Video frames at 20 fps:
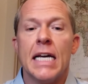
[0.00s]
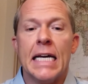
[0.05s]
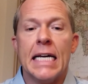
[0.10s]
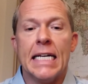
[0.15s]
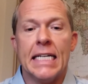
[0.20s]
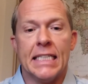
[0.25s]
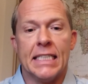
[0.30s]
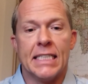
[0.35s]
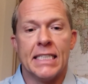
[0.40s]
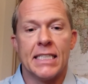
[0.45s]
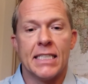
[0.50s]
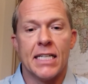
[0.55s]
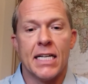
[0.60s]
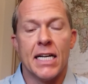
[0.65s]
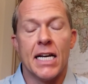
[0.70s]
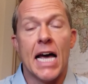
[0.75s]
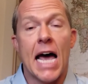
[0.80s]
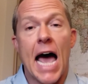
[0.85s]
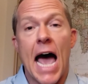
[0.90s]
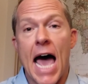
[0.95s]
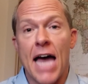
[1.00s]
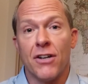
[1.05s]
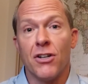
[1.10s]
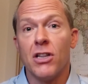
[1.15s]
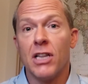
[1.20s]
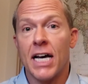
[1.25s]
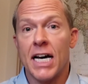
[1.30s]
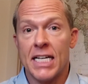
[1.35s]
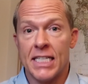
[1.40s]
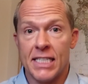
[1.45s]
it's
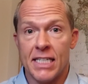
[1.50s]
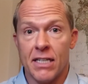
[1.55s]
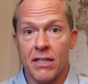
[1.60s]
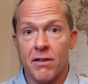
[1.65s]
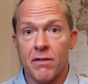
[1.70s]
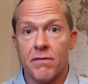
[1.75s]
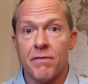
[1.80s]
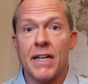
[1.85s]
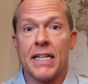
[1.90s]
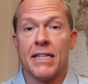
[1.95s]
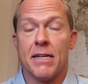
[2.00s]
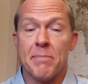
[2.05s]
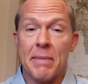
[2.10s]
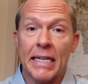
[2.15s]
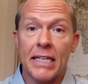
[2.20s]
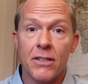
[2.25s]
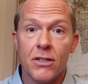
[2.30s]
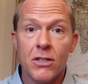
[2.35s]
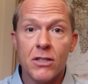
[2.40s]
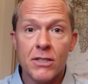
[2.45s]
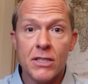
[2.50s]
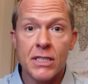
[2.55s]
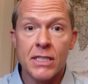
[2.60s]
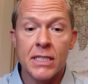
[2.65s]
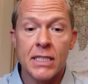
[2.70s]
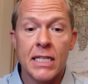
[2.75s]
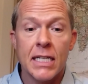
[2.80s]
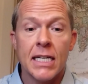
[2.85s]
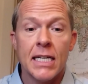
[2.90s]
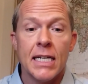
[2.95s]
analyzing
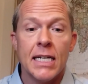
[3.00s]
fundamentals,